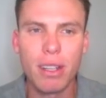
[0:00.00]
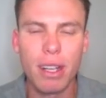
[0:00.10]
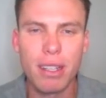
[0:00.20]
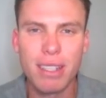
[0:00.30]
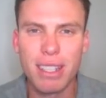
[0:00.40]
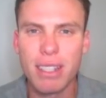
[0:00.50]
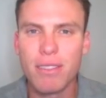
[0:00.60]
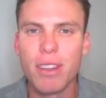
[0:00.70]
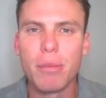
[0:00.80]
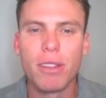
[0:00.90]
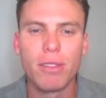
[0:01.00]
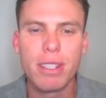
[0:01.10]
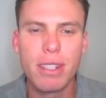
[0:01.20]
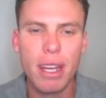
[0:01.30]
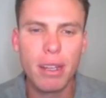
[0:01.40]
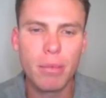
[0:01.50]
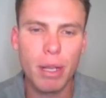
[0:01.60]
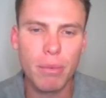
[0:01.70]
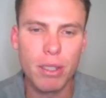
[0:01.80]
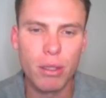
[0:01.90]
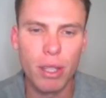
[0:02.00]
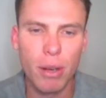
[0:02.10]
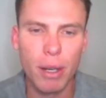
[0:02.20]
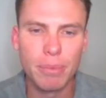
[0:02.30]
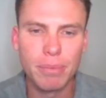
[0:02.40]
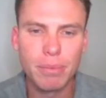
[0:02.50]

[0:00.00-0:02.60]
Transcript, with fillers: I just think there's a fair bit of risk there, but up to you on that one.